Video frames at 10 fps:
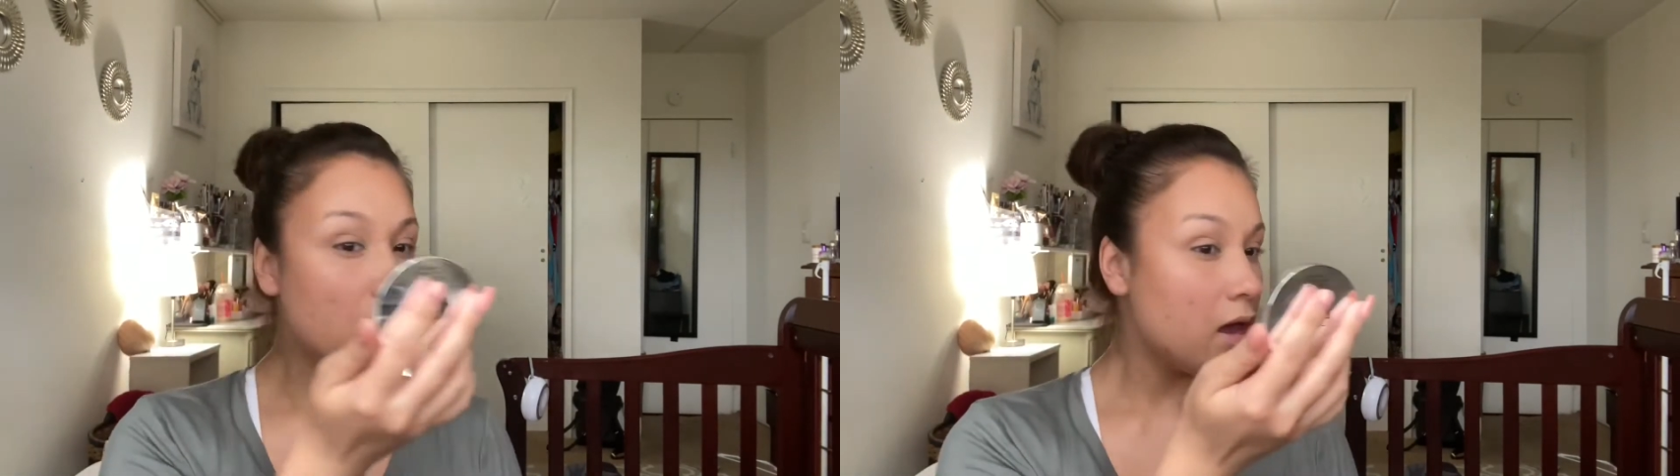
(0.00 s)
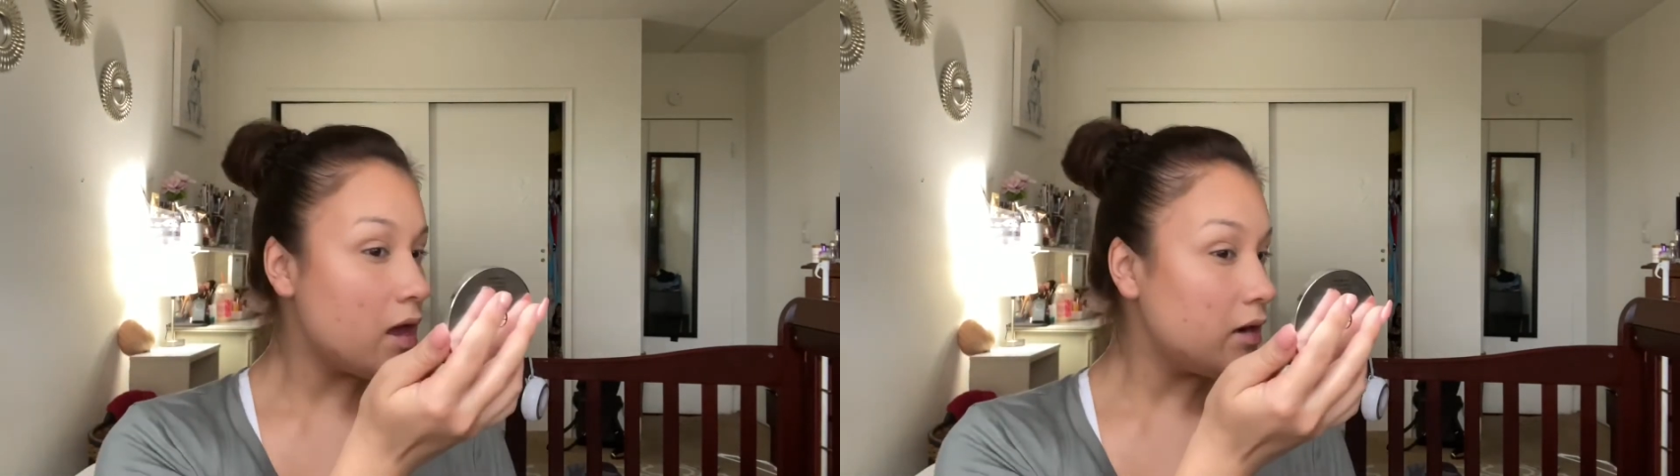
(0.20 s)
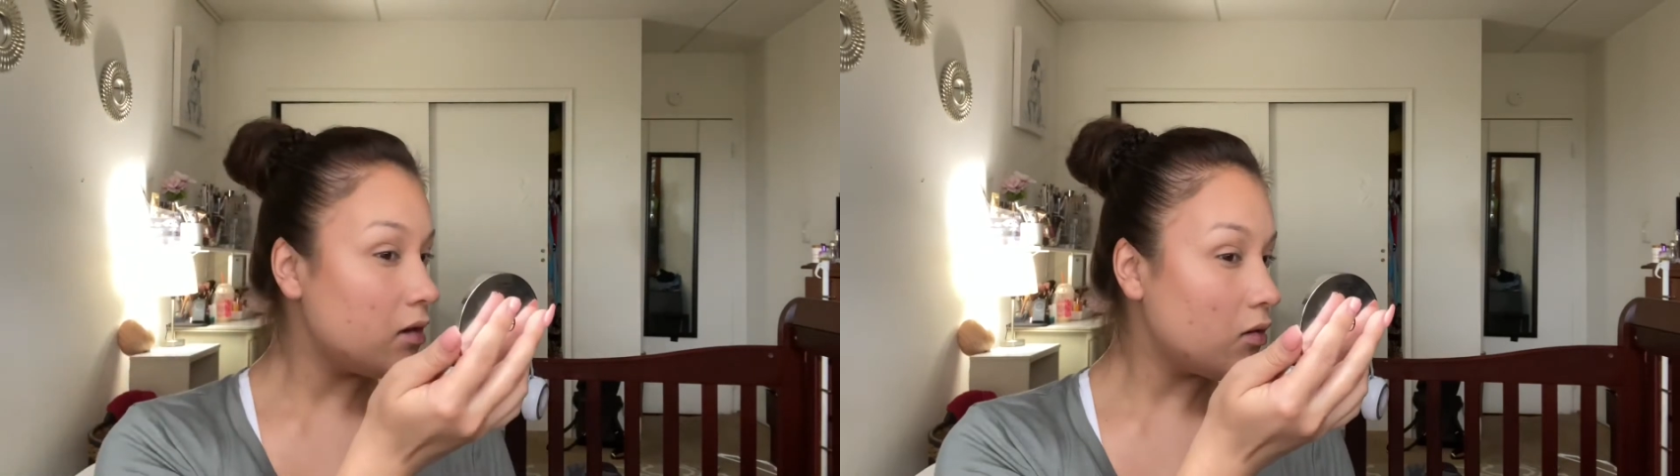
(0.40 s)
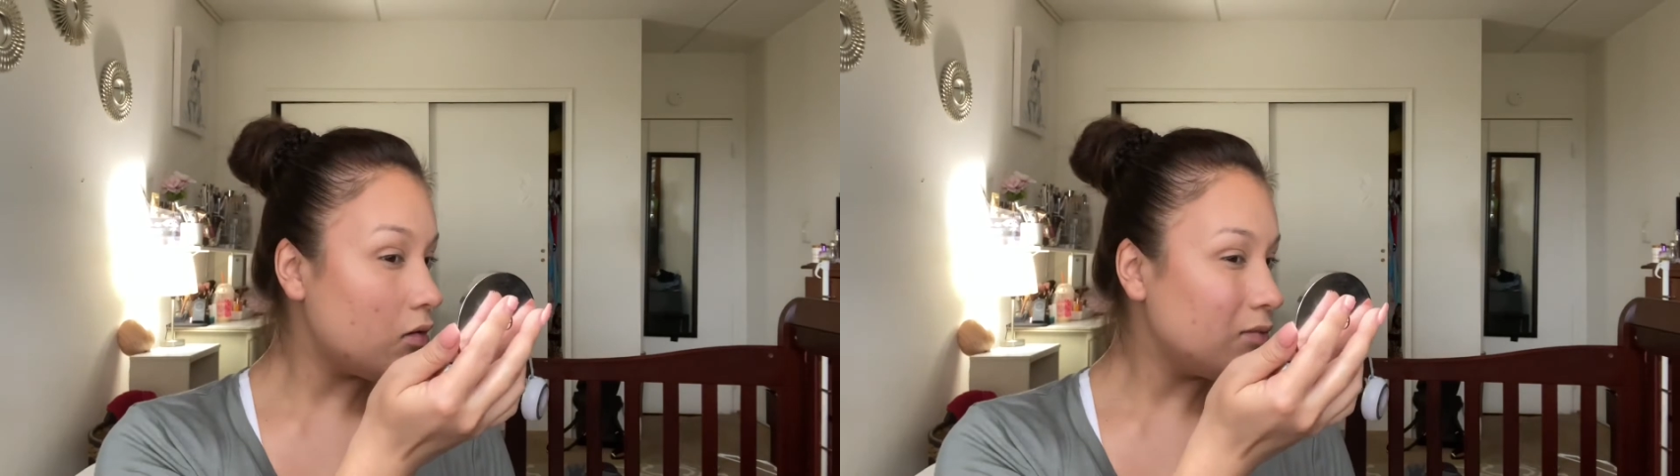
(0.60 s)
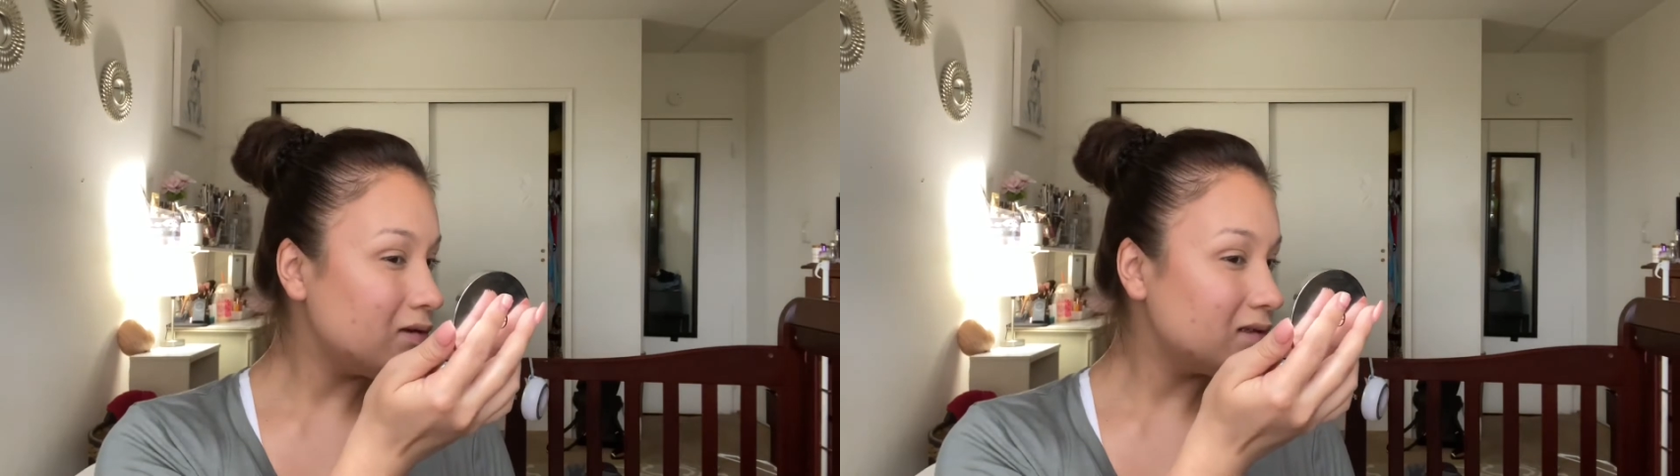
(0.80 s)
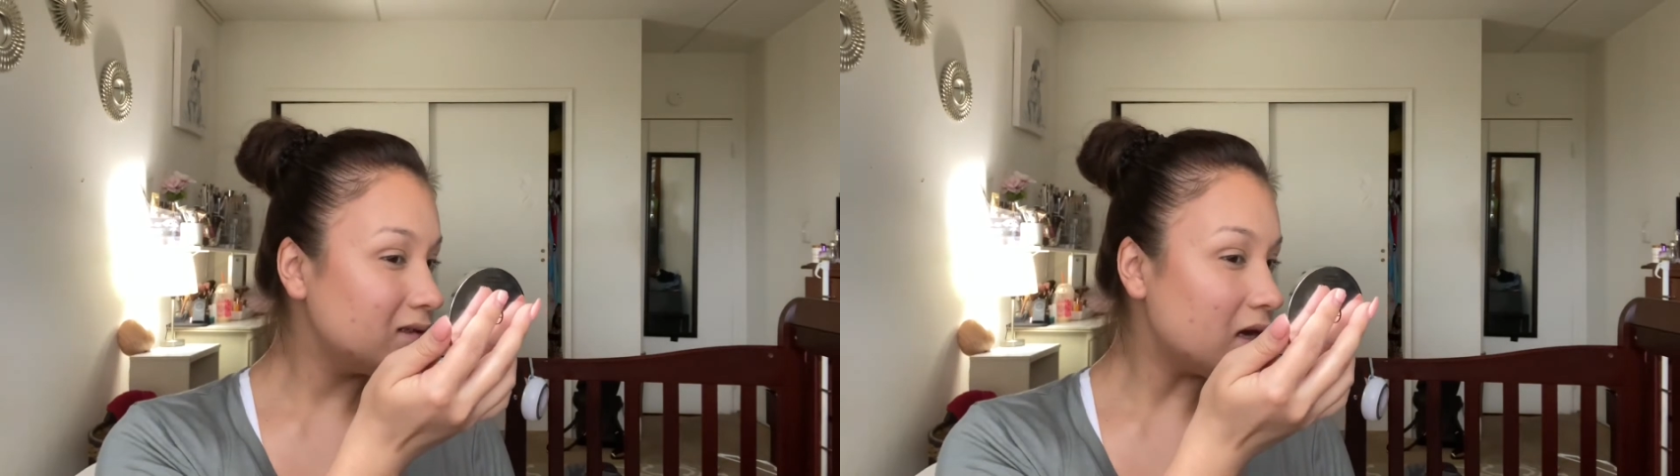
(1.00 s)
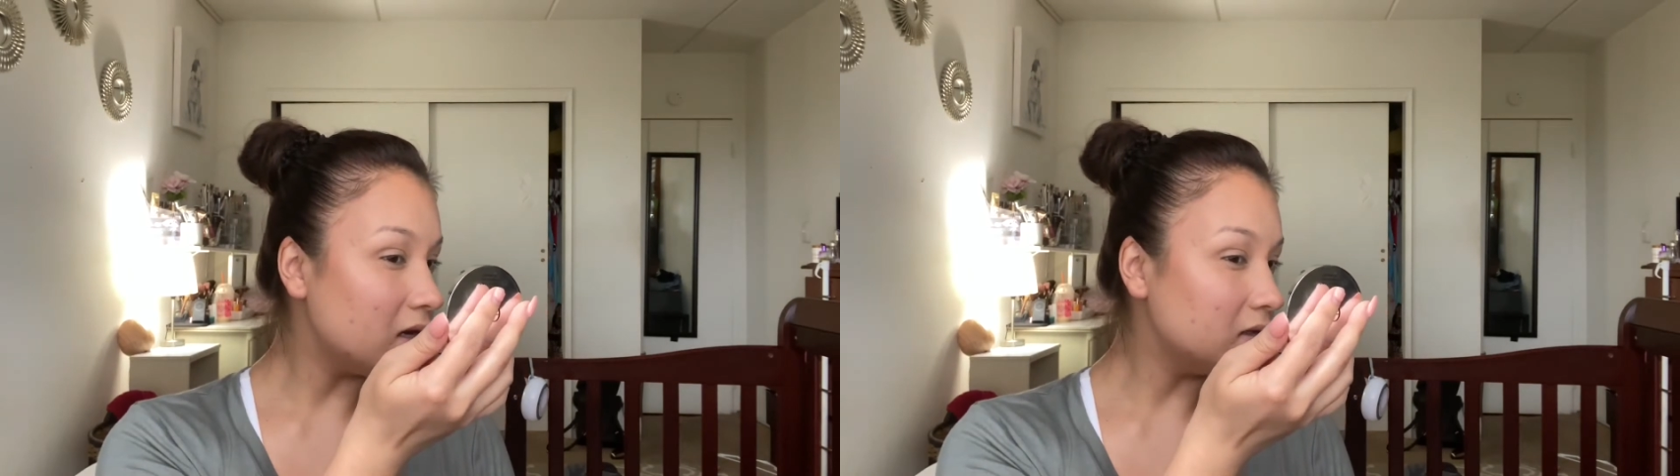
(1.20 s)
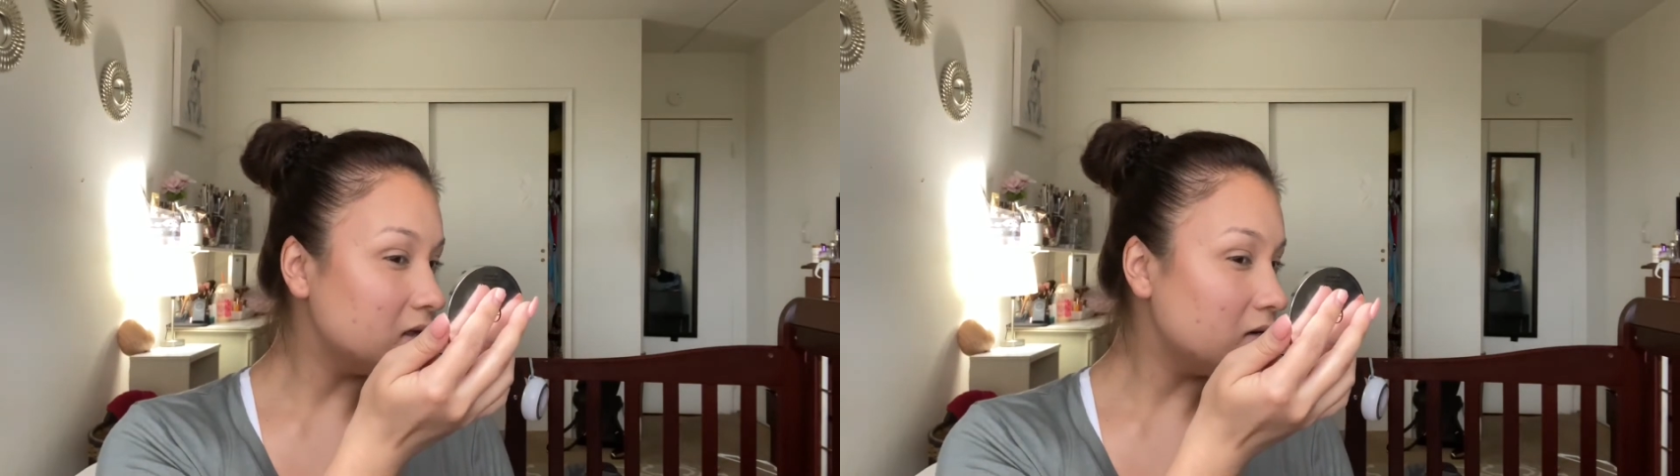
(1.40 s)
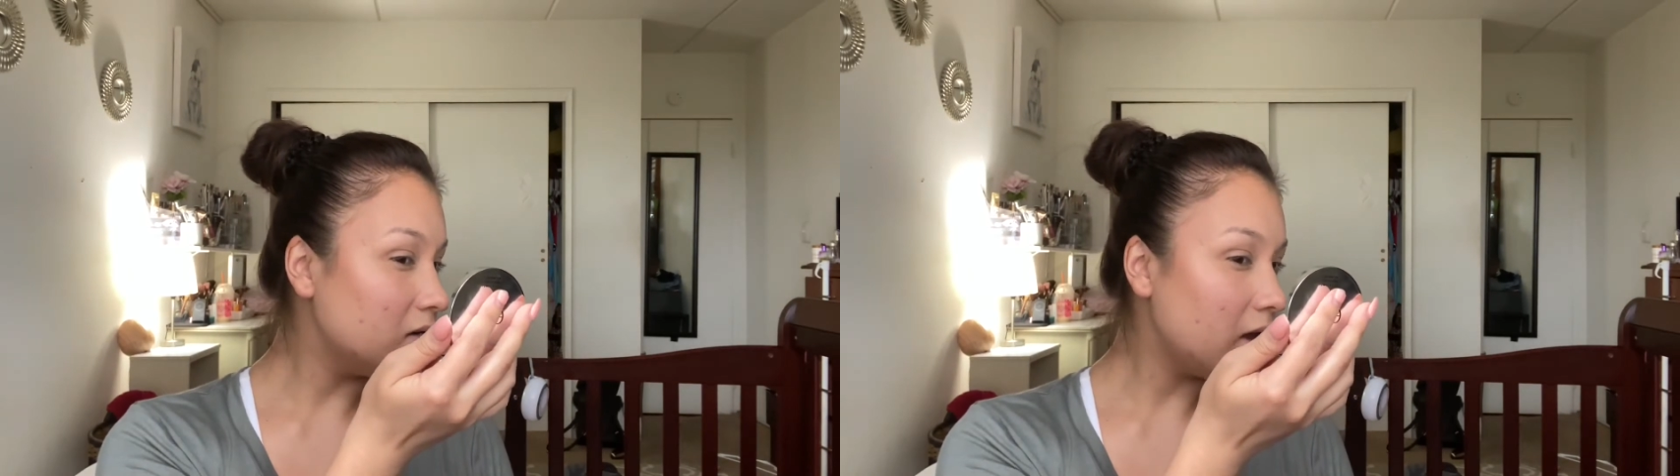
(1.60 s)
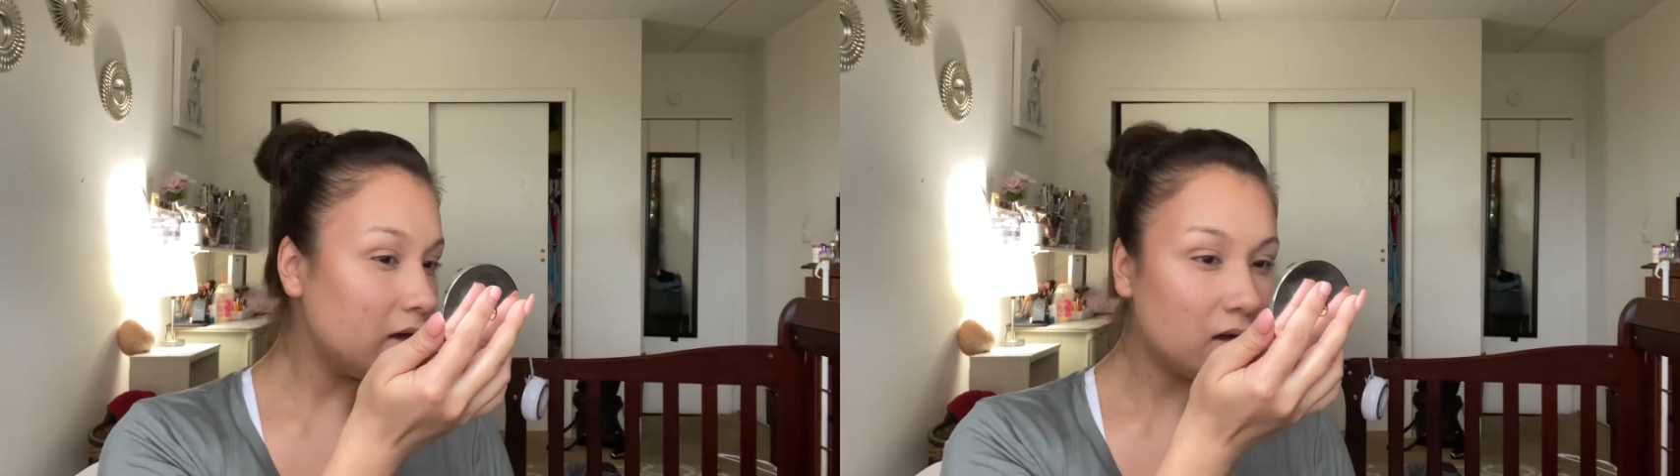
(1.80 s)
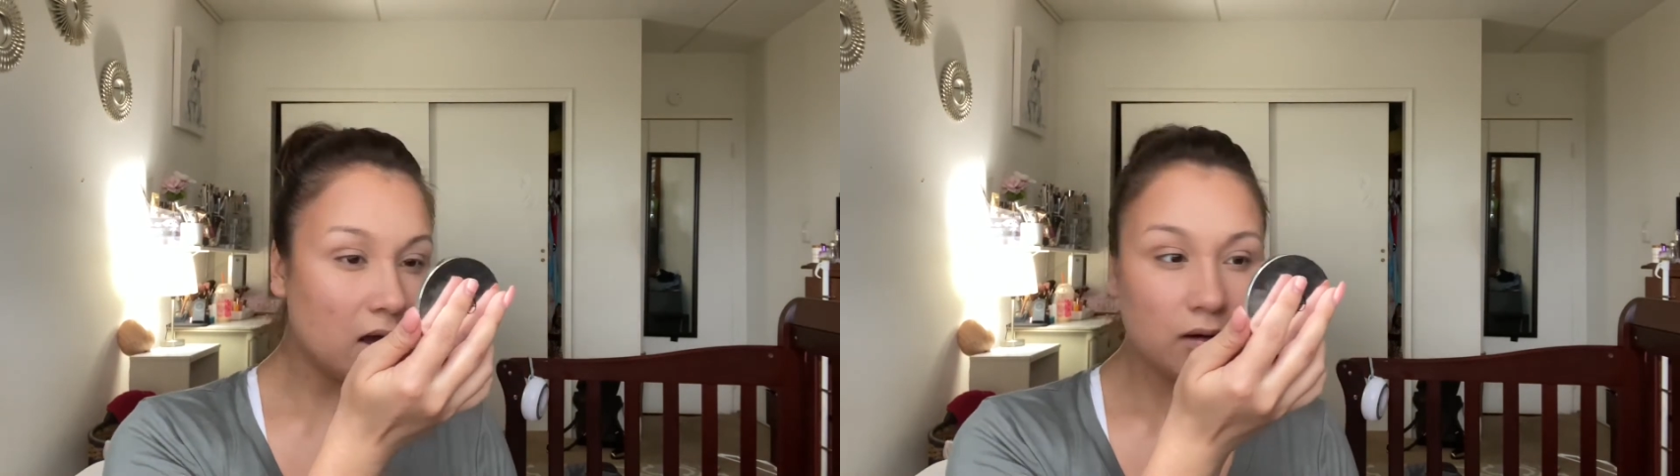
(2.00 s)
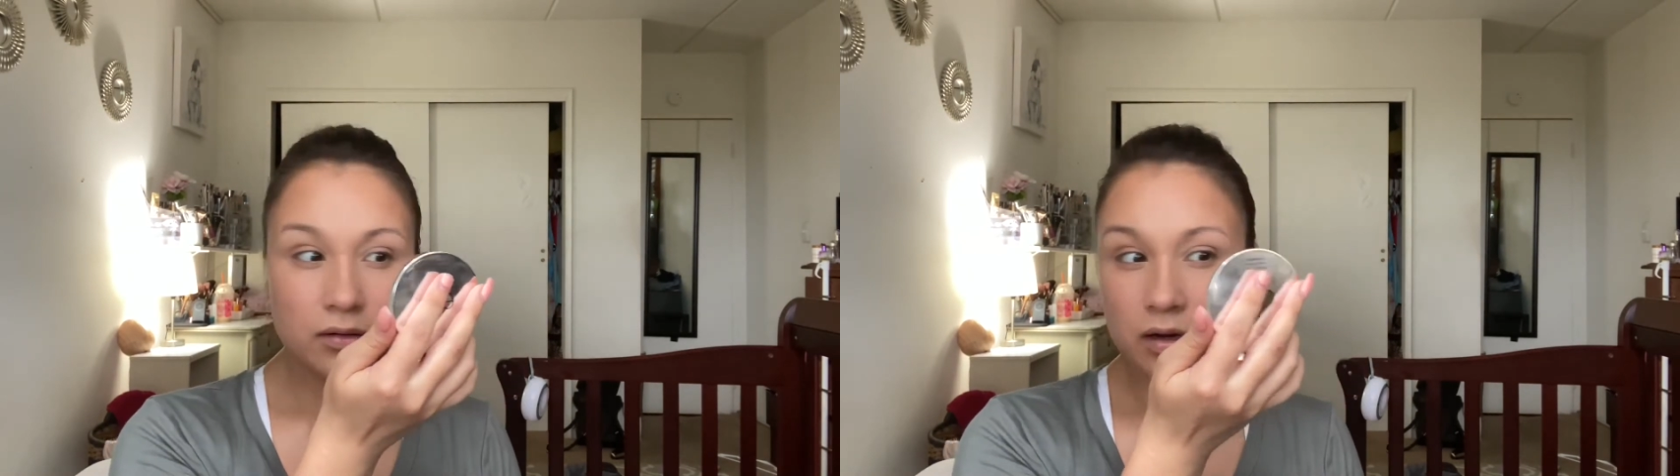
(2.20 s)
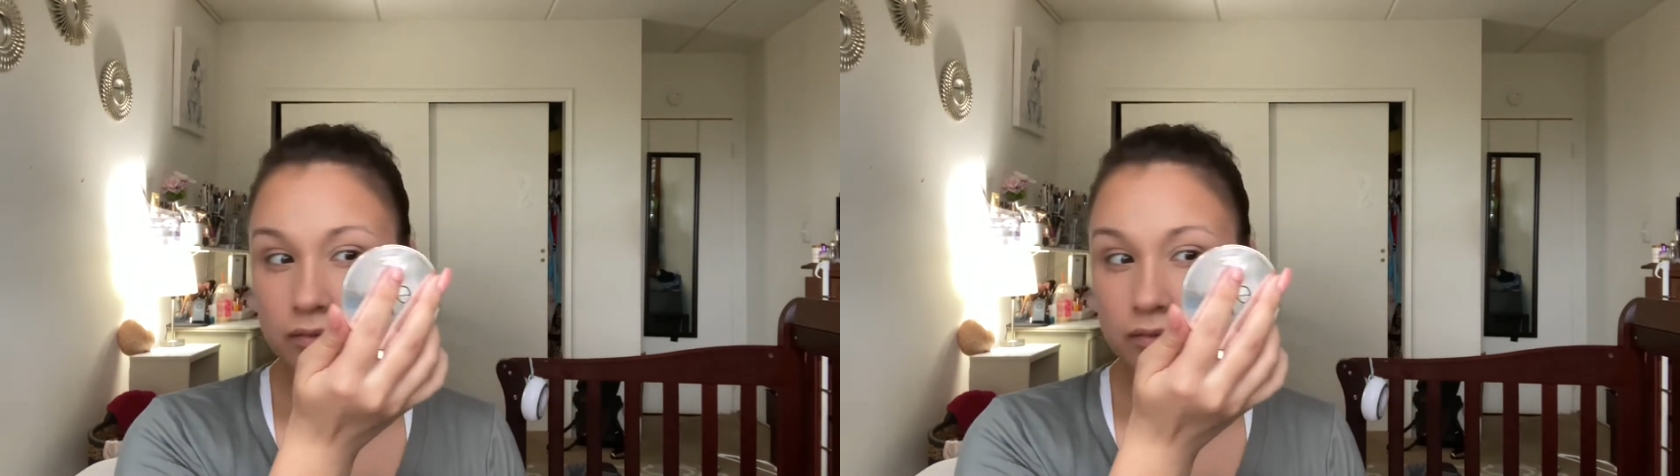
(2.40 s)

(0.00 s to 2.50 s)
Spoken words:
and it almost does look like, I don't know,